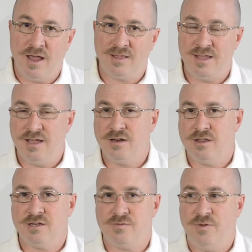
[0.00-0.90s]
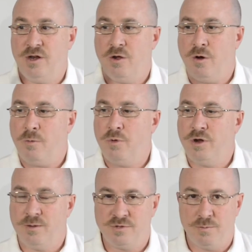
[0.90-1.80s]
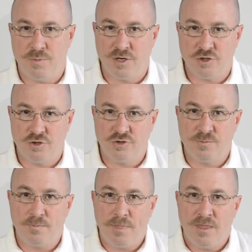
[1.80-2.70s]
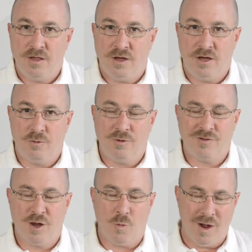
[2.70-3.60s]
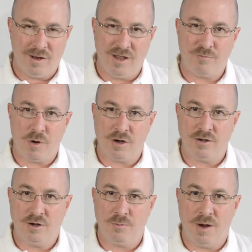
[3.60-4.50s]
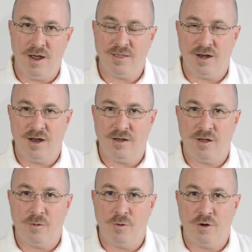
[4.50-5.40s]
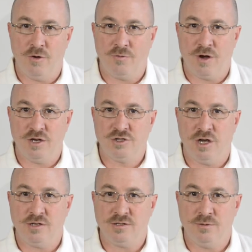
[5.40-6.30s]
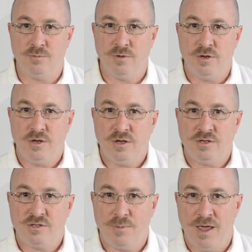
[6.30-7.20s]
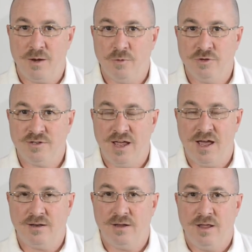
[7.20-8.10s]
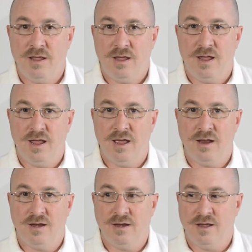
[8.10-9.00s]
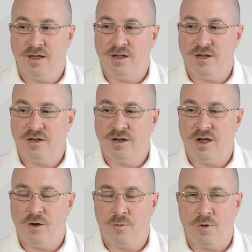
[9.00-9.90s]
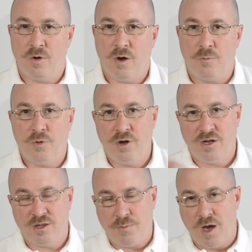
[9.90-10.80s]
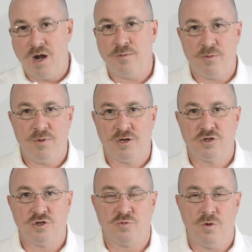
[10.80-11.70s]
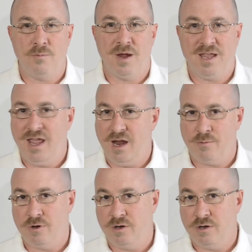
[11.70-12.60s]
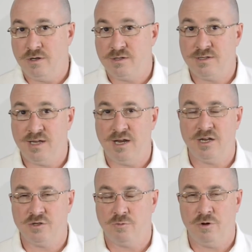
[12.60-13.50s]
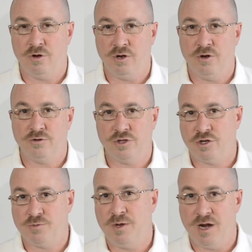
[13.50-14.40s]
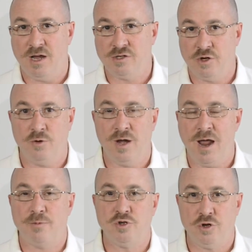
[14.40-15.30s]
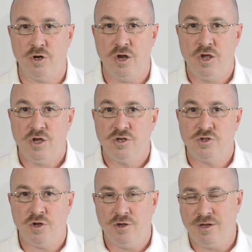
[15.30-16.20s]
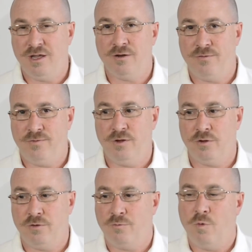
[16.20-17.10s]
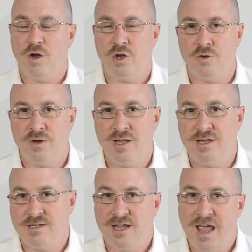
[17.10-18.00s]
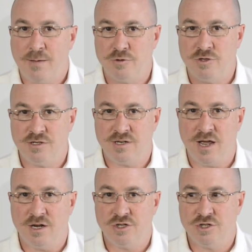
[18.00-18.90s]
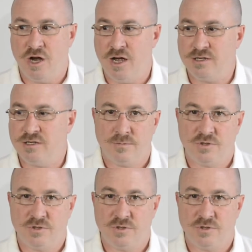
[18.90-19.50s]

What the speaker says: At the end of this video, I'll put up some pictures. We've got a wildlife park nearby that I went over and I shot some animals at, and I'll put at the bottom of the pictures what my camera settings were, you know, shutter speed, ISO, and aperture, so you can get a feel of what you need to capture these kind of shots.